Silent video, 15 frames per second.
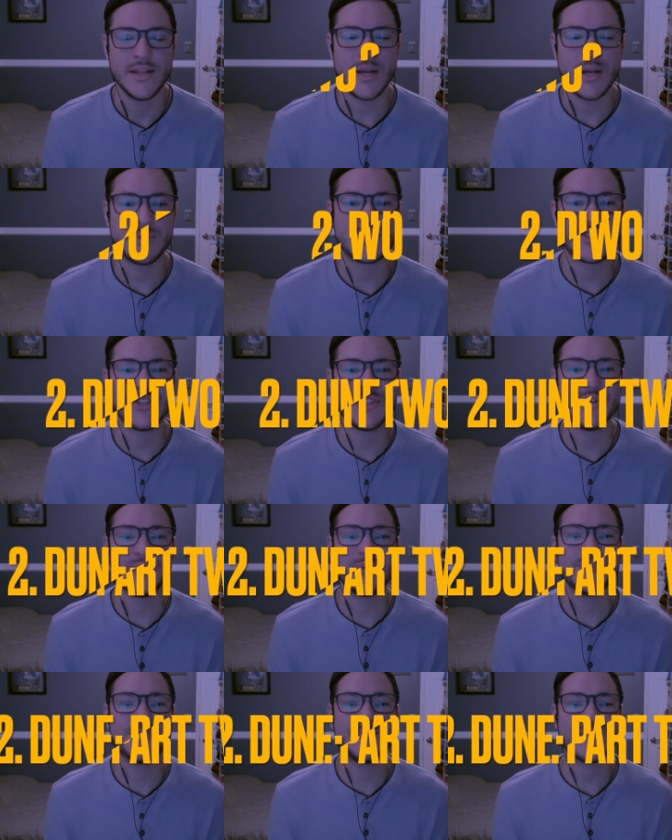Number
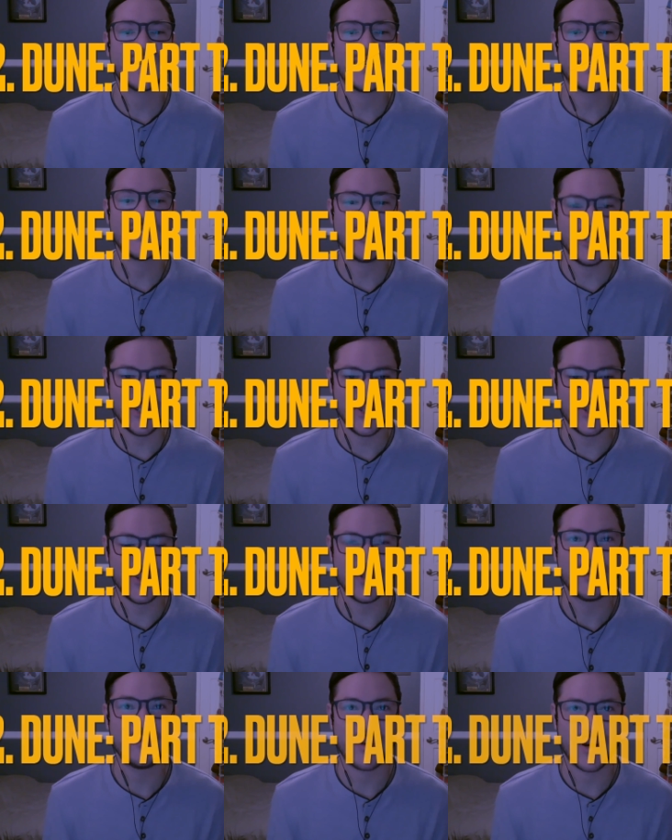two is
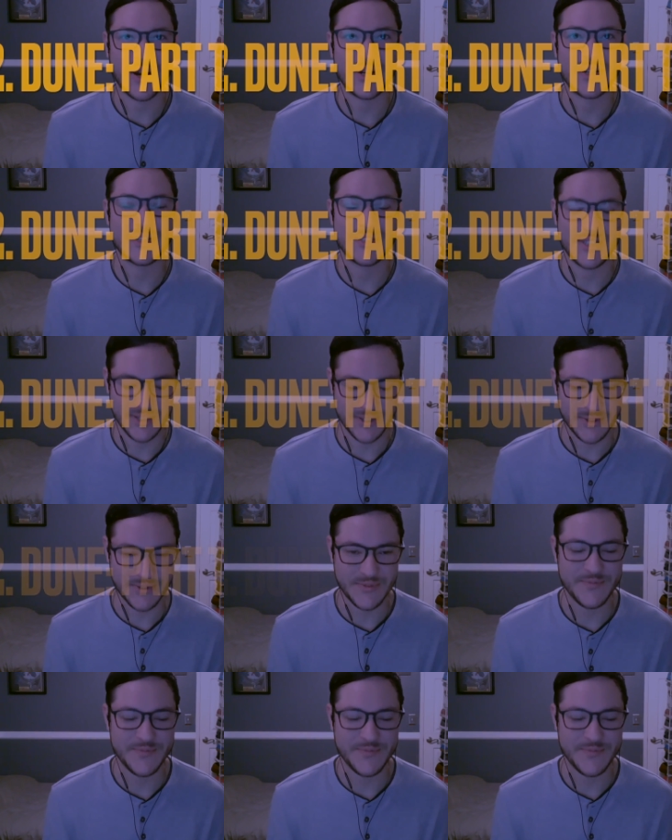Dune Part Two.